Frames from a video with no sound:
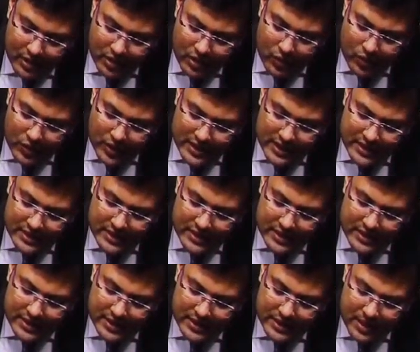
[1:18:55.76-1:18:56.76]
What is
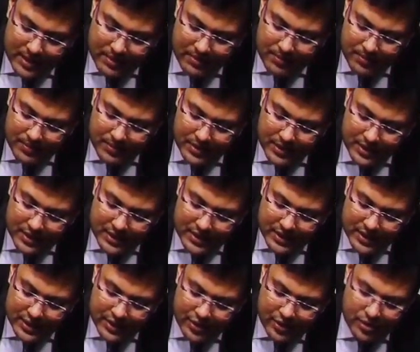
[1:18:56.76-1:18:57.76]
this sump
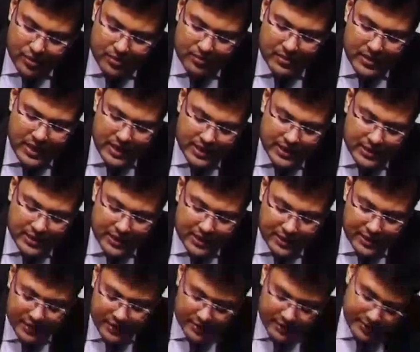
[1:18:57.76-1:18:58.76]
syndrome? It's
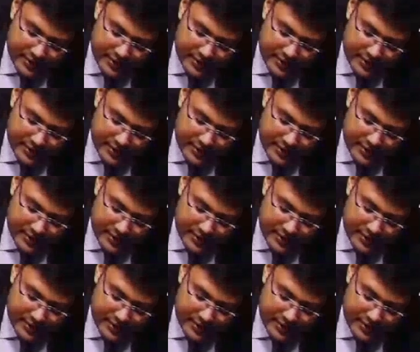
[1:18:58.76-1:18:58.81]
the